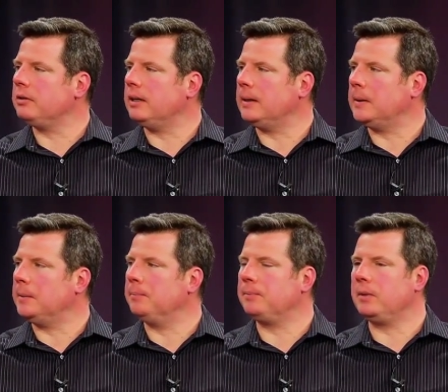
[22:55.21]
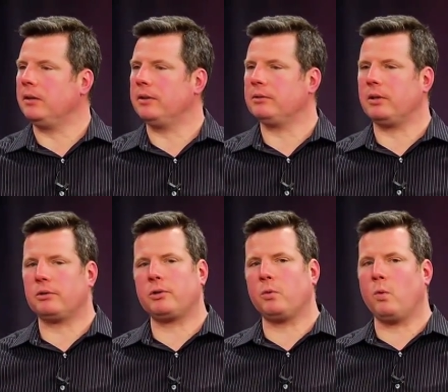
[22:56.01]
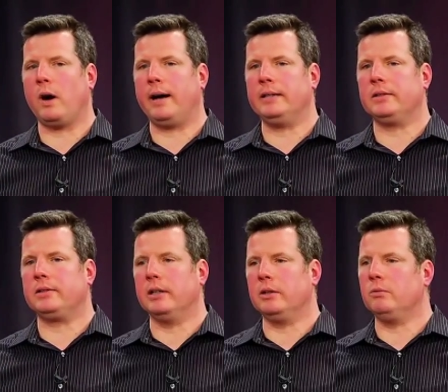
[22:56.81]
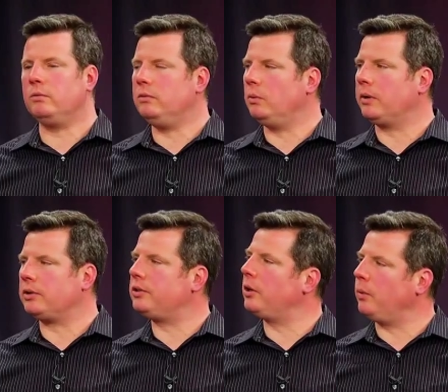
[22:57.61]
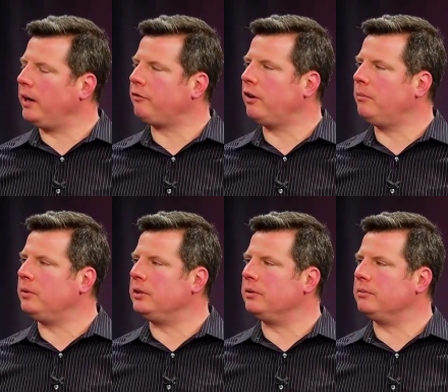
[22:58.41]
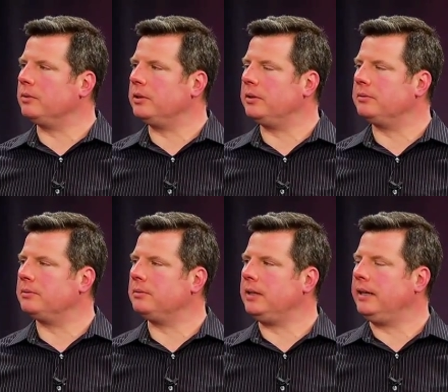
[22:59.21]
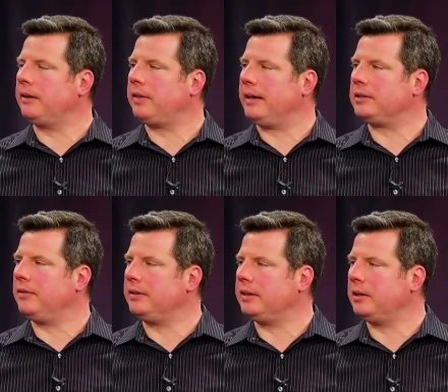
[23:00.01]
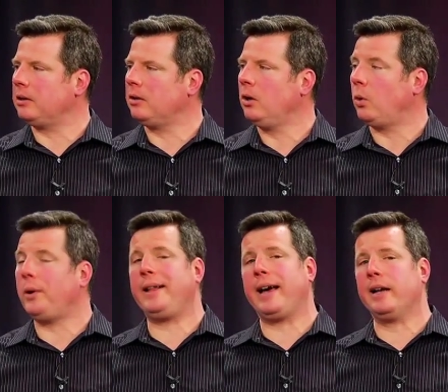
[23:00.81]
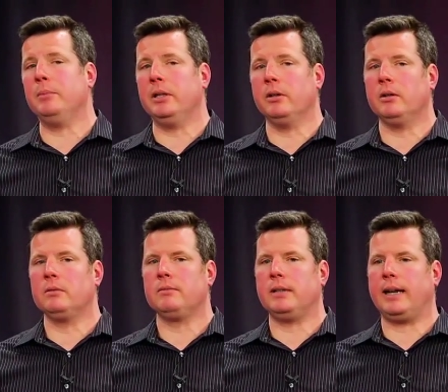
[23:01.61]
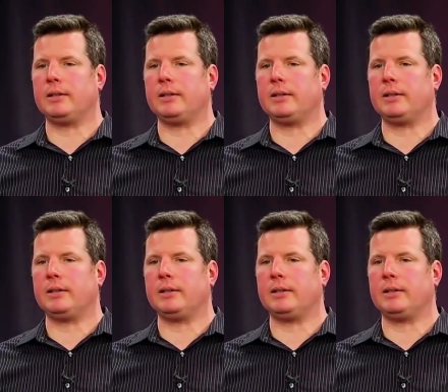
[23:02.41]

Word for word: Um, you know, there, there, are certain wines that you, you want to steer away from when you're, when you're eating a Thanksgiving dinner or any kind of meal that has